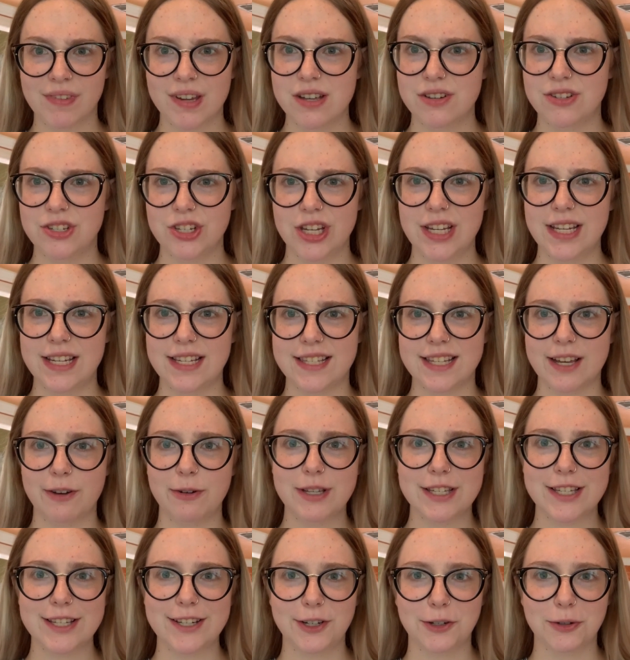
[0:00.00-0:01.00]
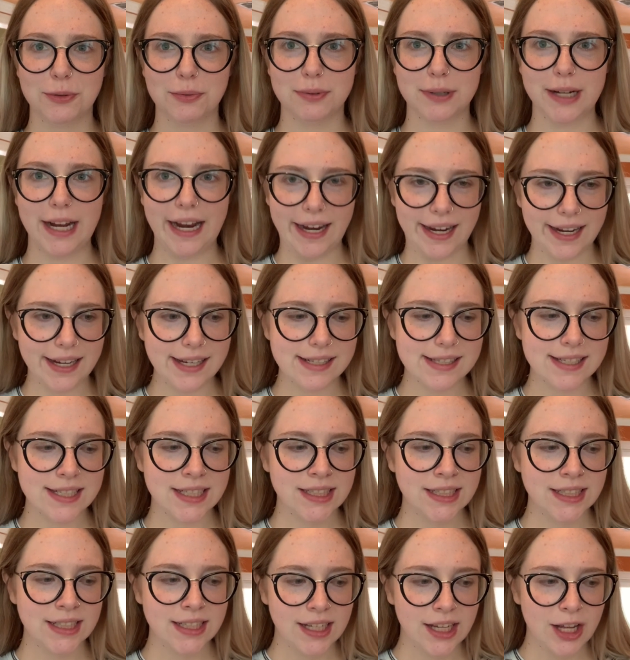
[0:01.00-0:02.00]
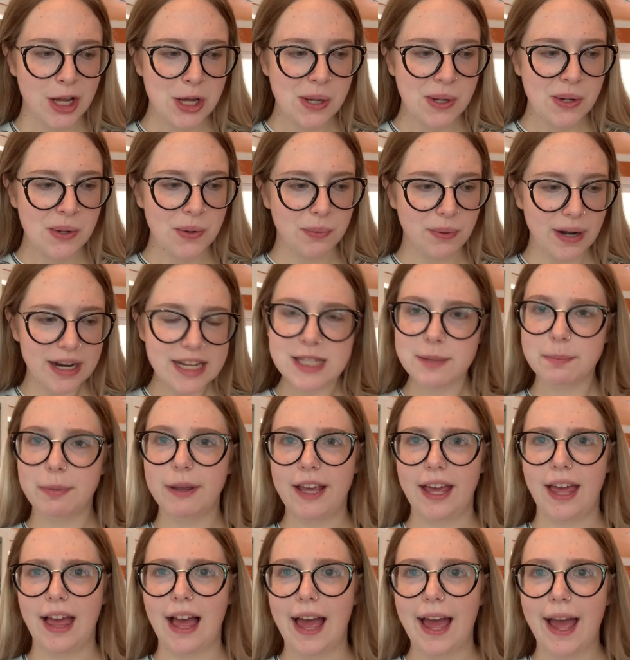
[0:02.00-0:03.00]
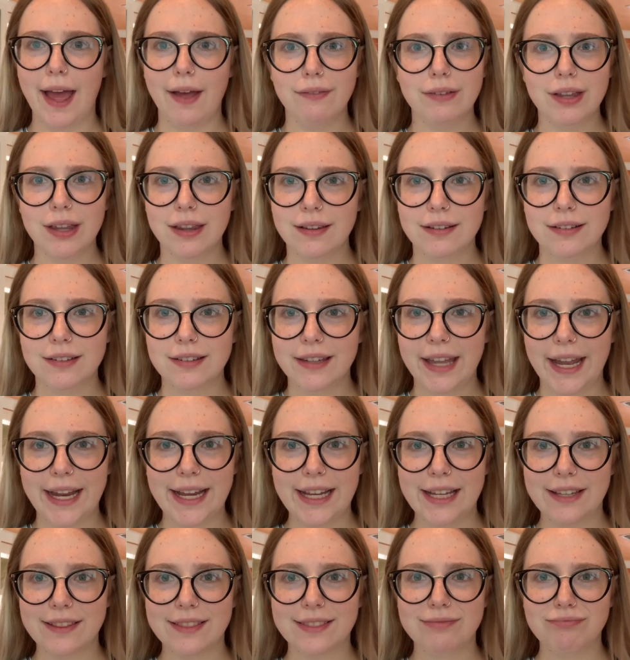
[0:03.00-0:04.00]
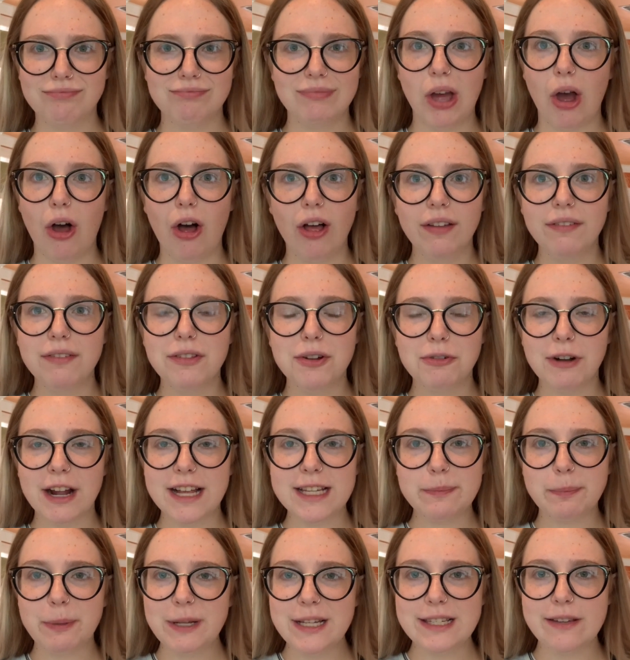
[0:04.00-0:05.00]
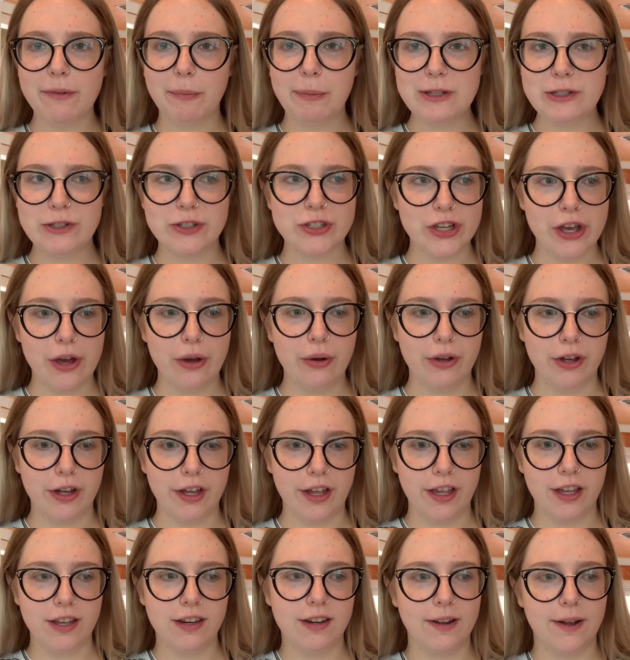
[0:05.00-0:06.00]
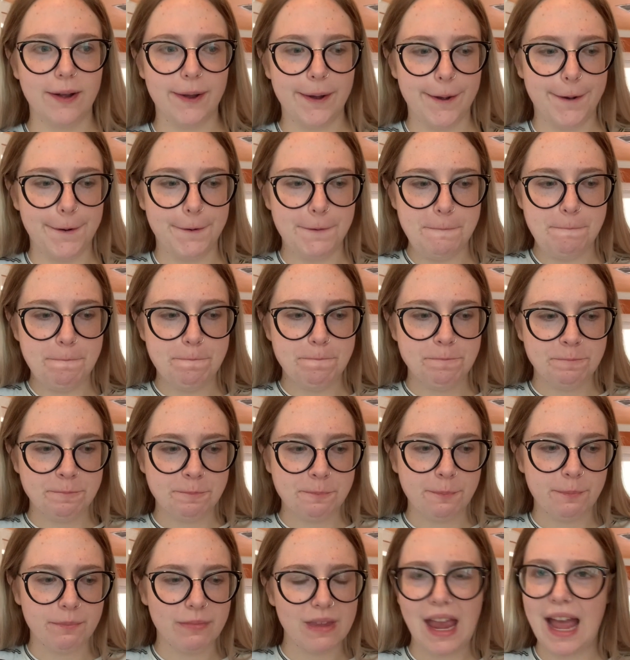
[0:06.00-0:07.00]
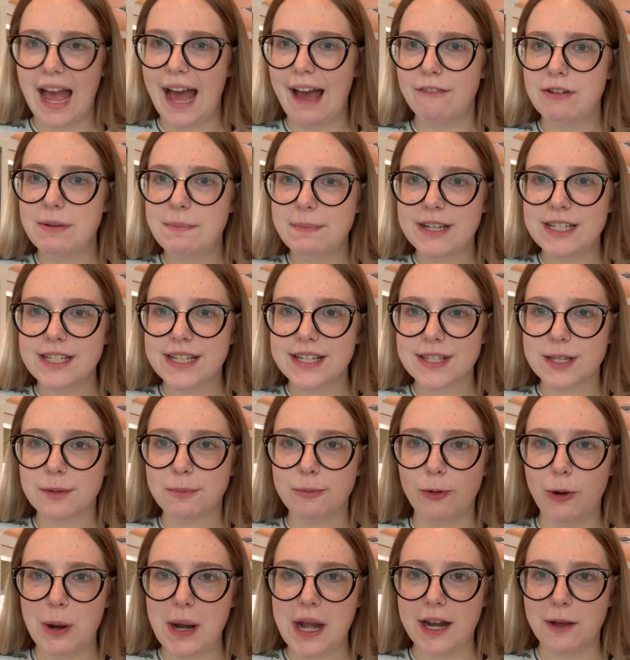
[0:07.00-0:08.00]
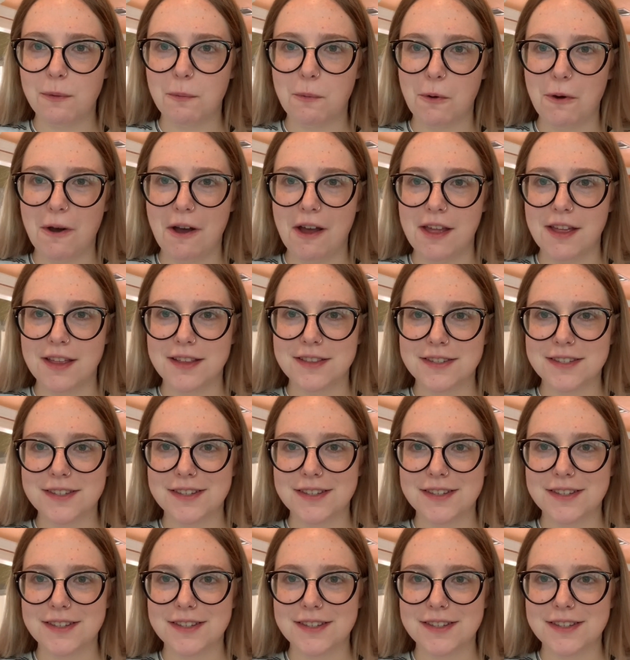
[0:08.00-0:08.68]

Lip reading: Geez, that was a great recipe. I haven't, like, all of the recipes have been so good. I haven't been disappointed in one.